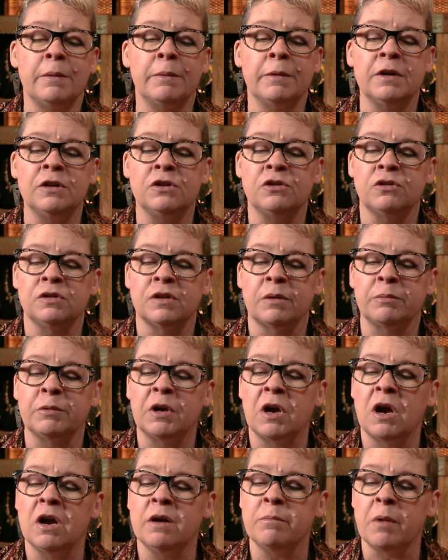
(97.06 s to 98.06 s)
I'm going to do is I'm going
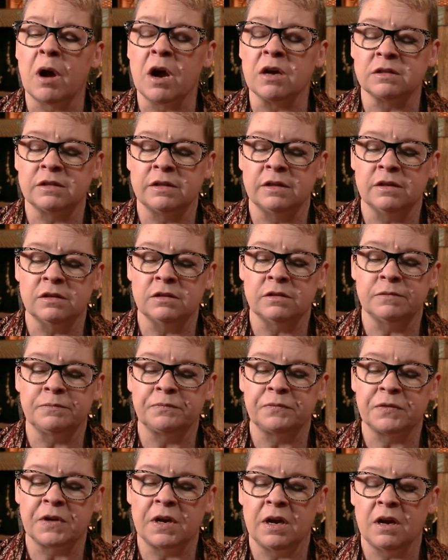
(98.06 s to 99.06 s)
to unbox this
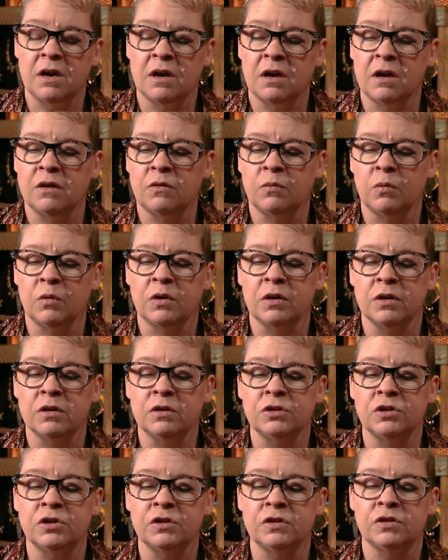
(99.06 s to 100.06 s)
and we're
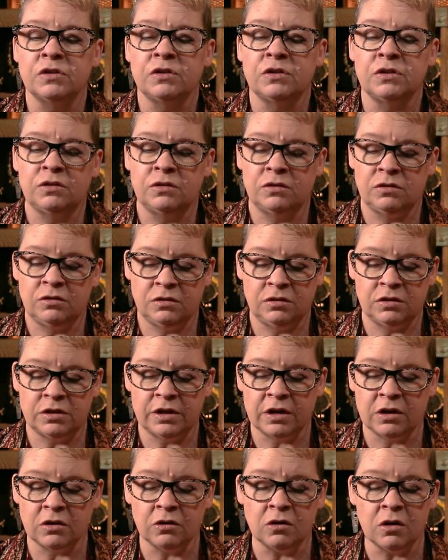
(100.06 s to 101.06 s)
going to just
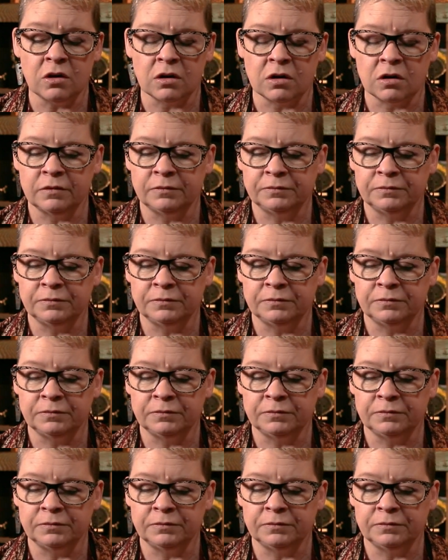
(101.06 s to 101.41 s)
take a look.